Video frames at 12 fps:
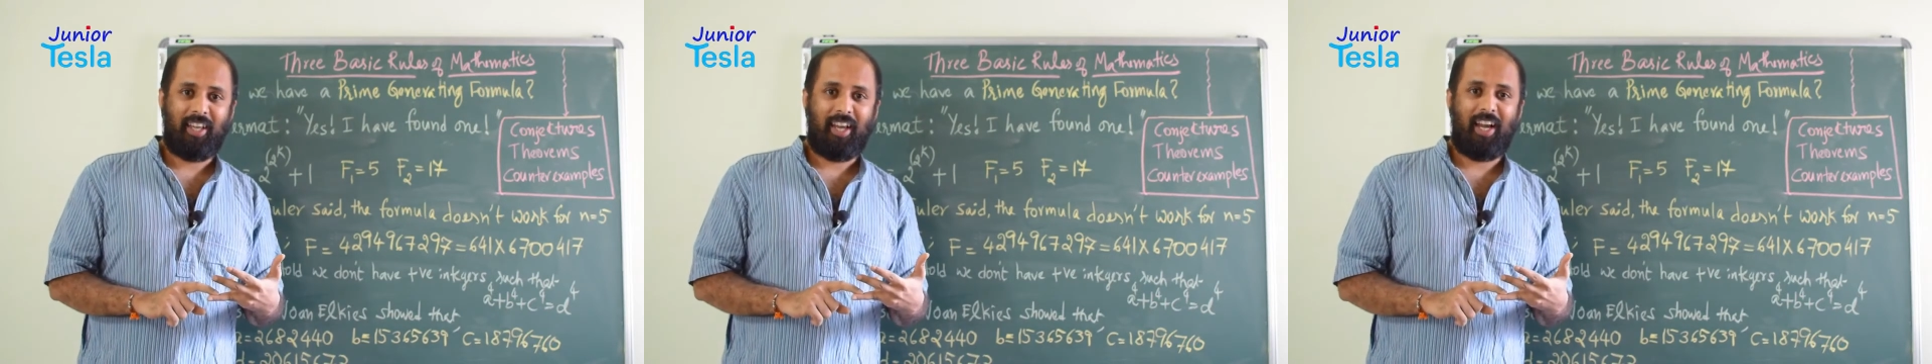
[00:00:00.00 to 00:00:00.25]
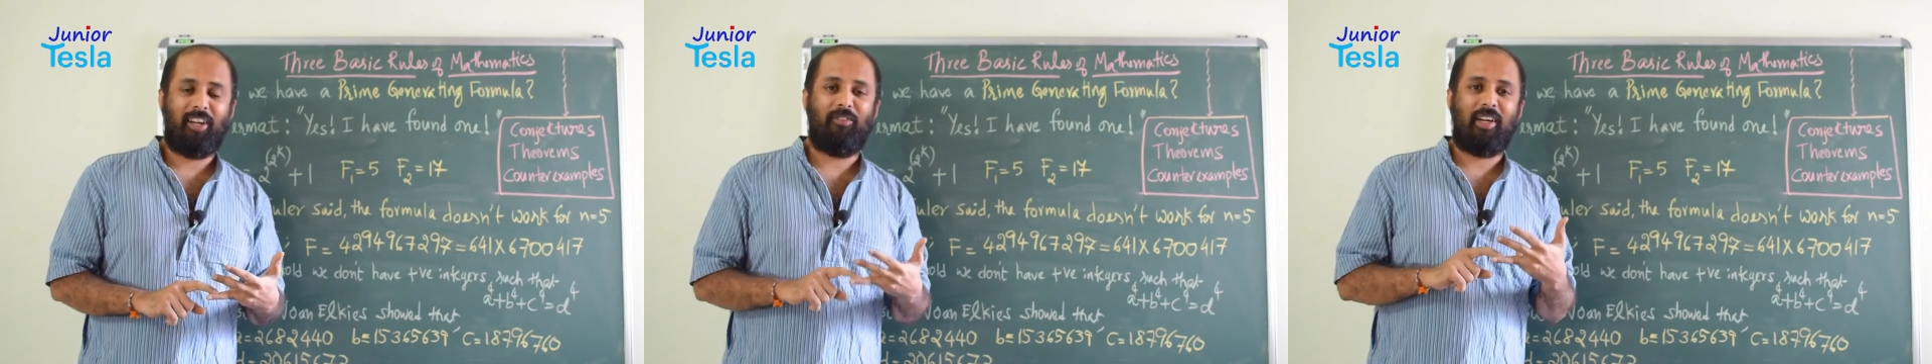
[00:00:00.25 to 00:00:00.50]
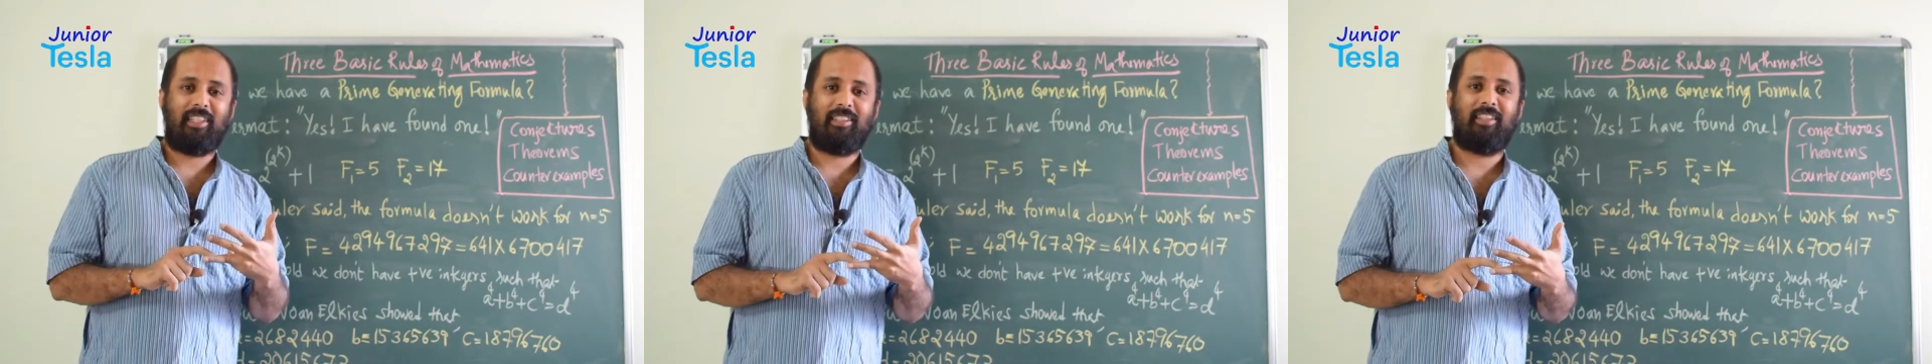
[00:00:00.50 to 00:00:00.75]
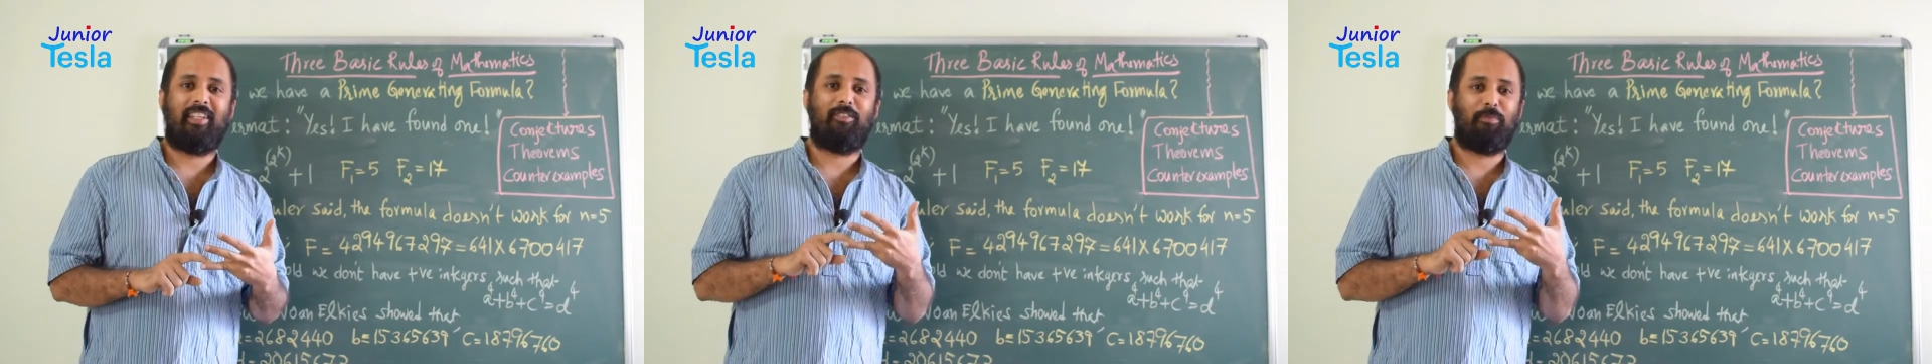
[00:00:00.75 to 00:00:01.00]
and
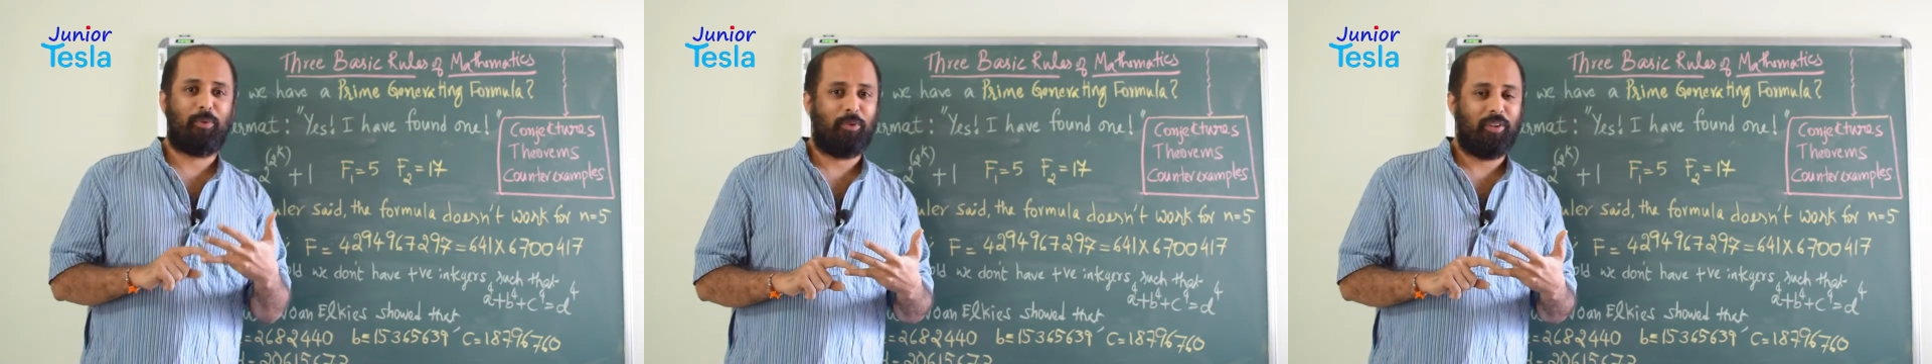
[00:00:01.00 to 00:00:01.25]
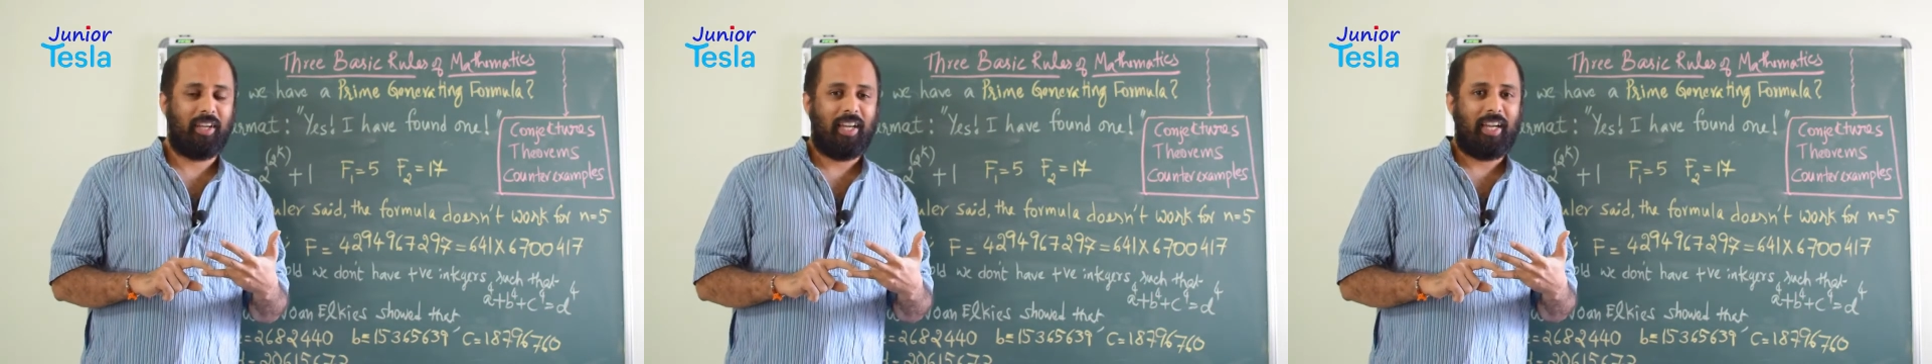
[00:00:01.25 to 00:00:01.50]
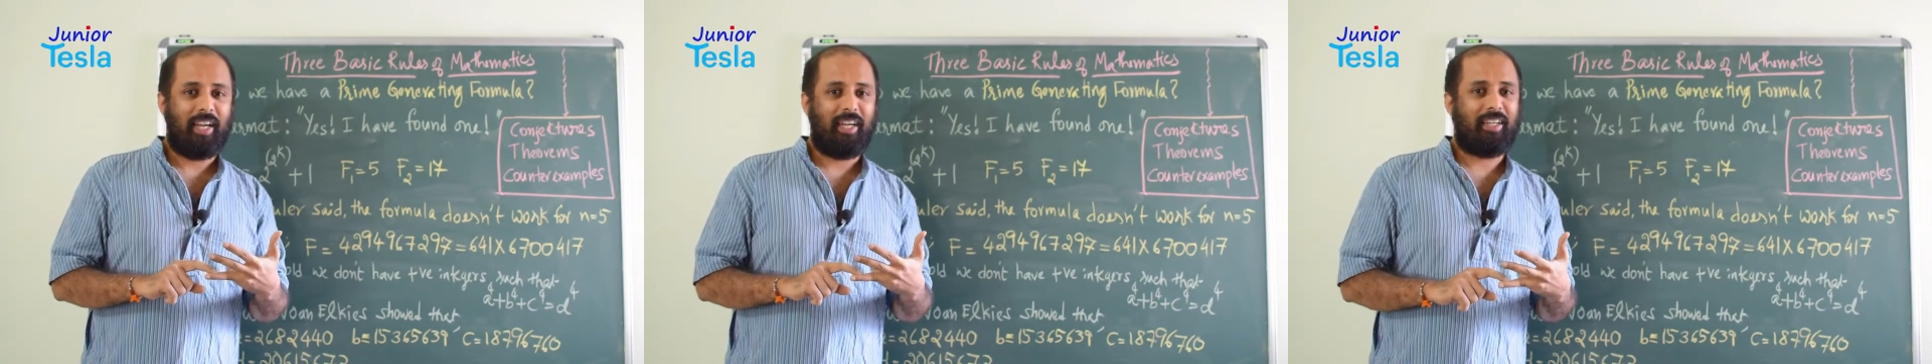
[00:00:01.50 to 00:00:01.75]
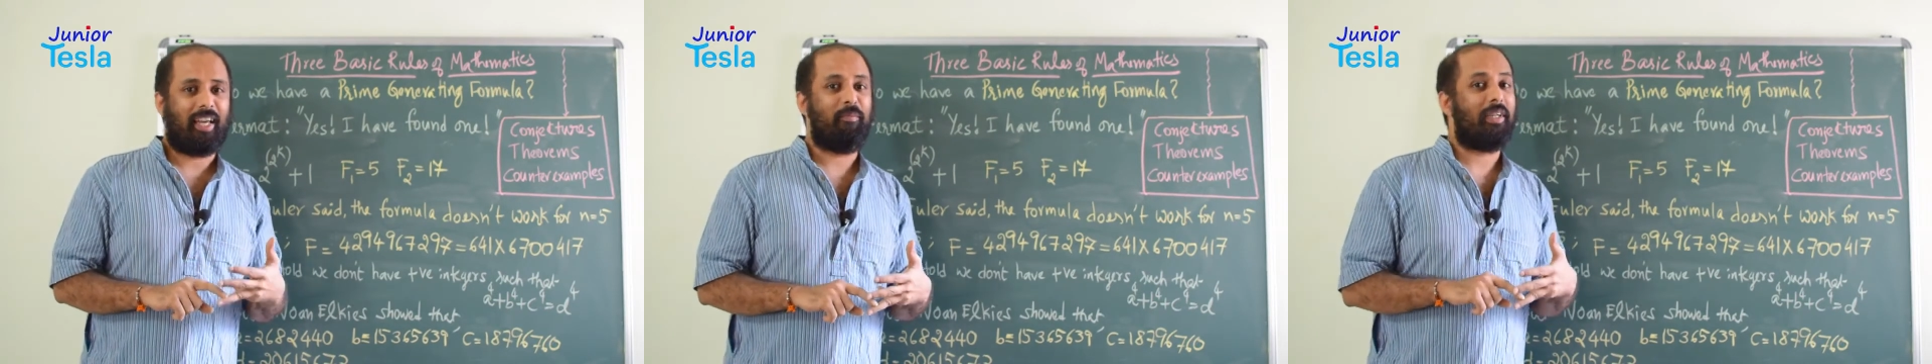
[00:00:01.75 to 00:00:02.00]
once it is proved,
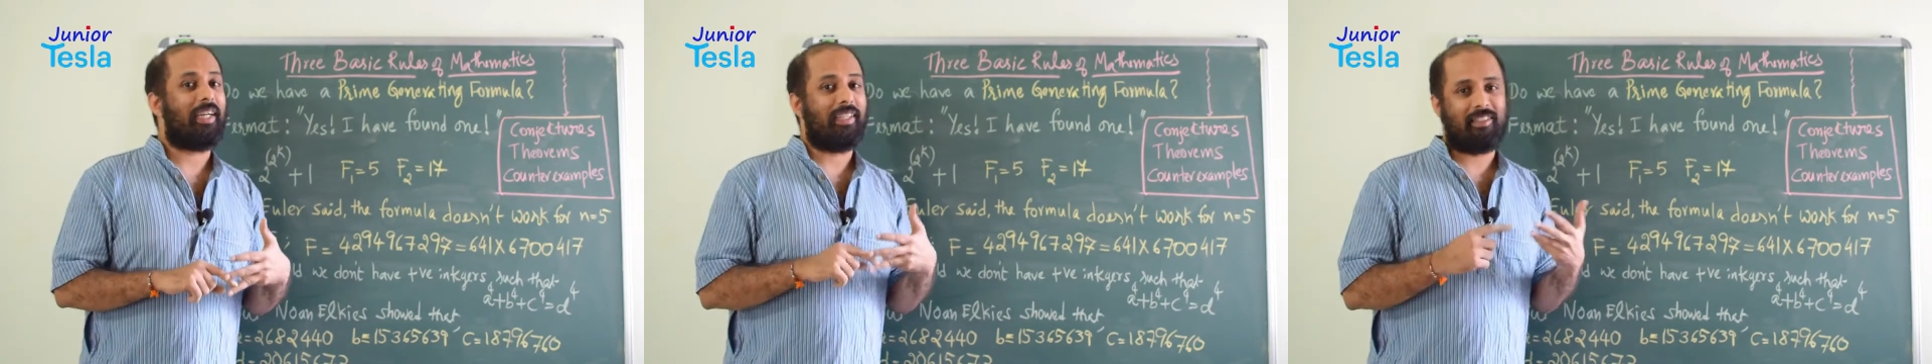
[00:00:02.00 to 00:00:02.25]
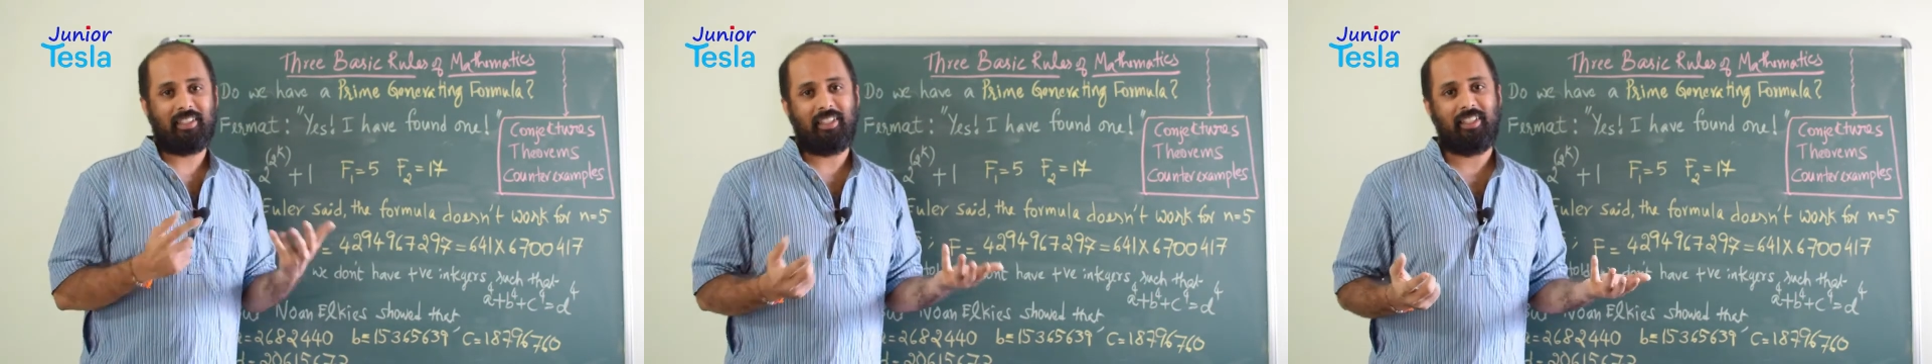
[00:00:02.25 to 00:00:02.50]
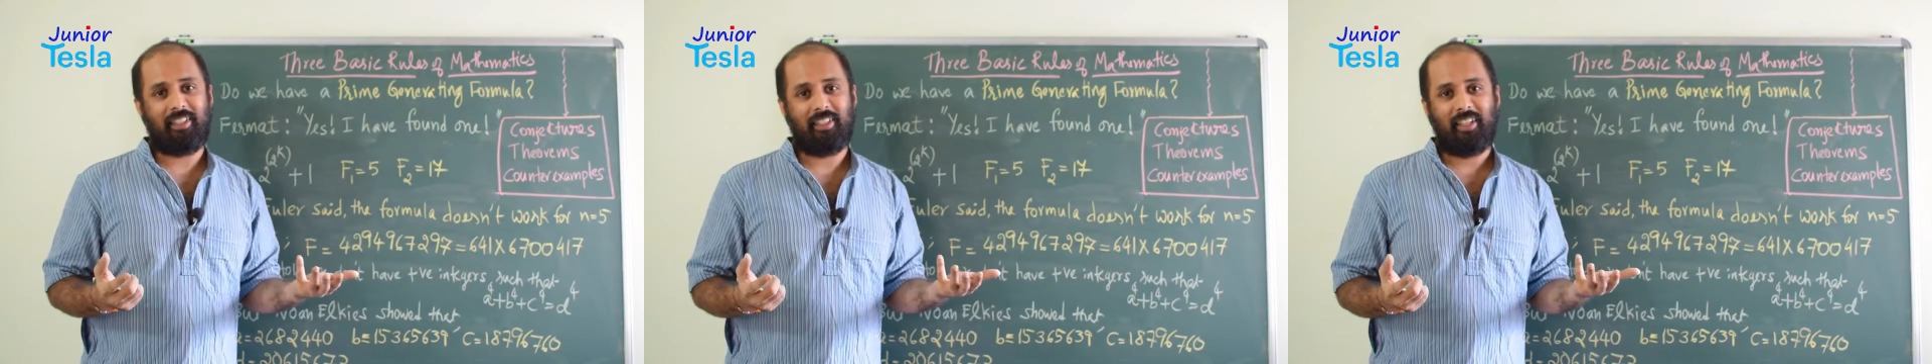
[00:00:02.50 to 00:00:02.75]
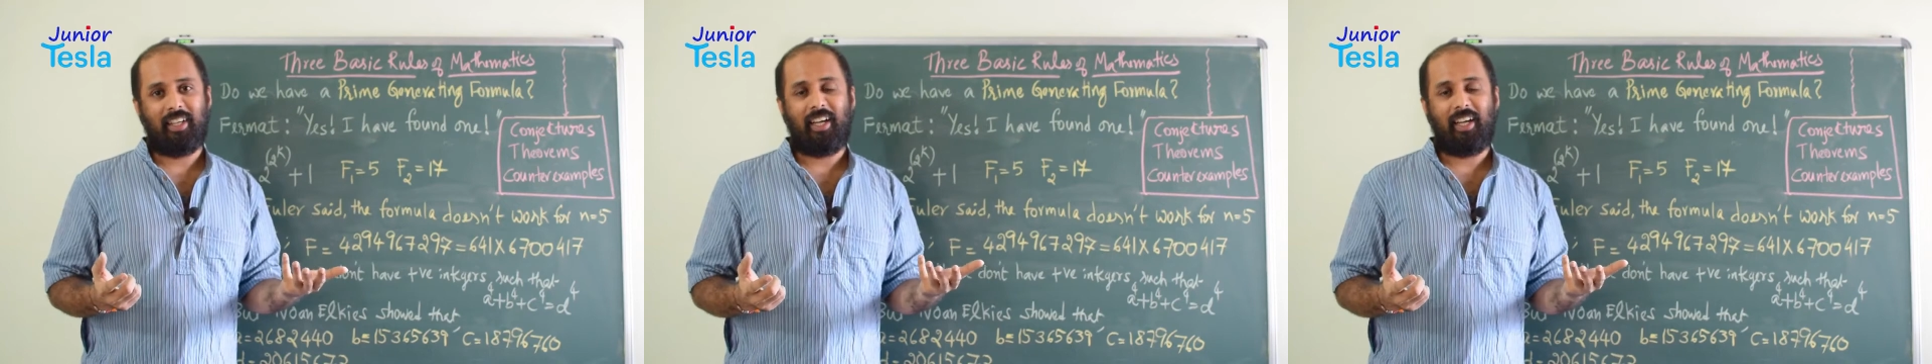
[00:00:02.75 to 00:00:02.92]
it can be considered